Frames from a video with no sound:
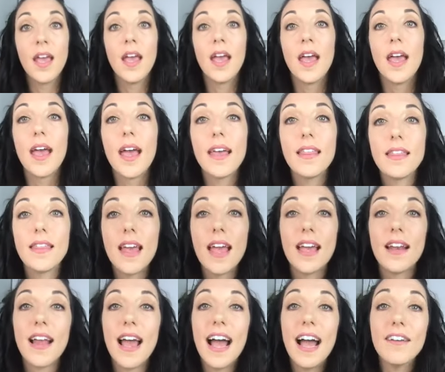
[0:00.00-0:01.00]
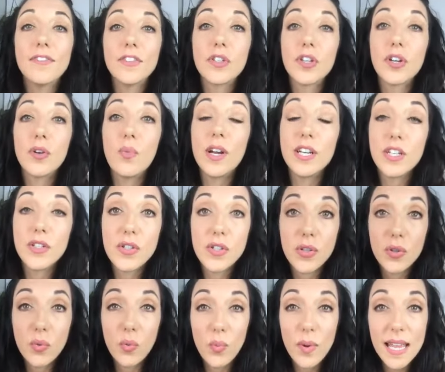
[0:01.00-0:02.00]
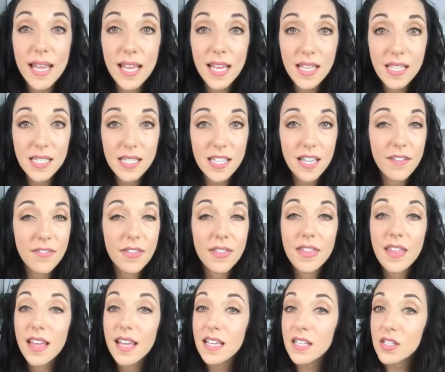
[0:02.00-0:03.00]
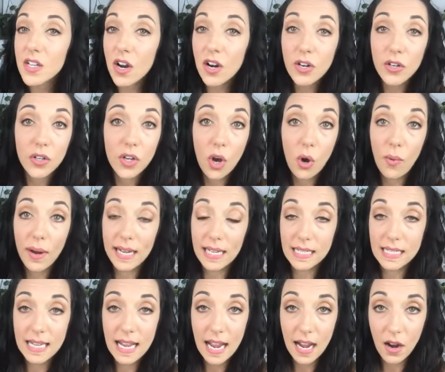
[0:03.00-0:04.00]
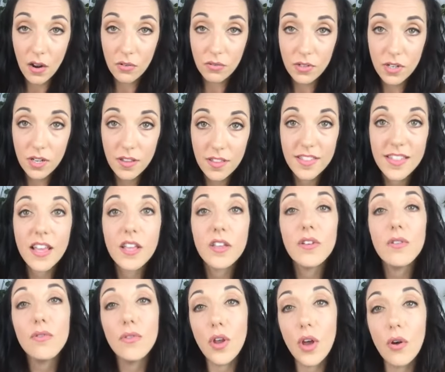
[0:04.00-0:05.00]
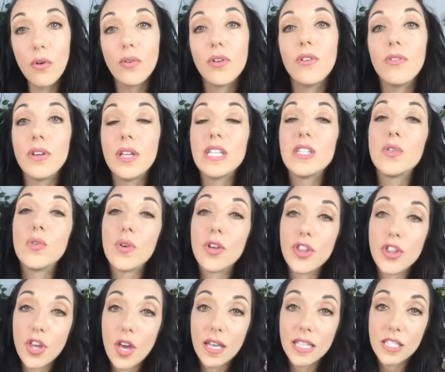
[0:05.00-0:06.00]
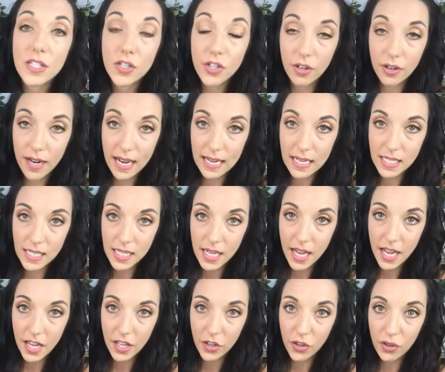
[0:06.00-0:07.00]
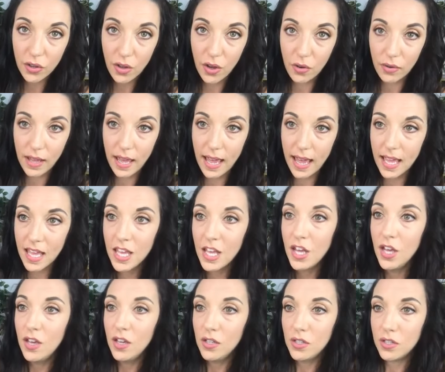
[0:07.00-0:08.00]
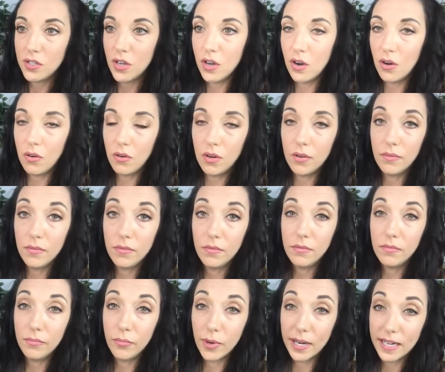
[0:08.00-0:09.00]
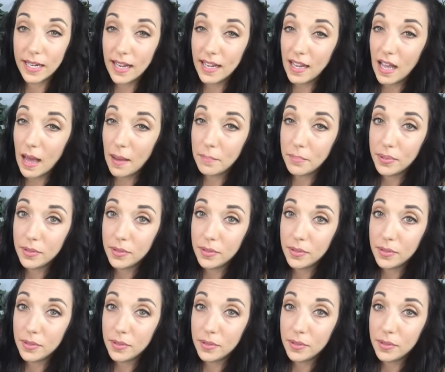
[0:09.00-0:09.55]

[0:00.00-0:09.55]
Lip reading: And then after 1 to 2 weeks, if things aren't going down, then you know you need to adjust your intake. Okay, so bringing up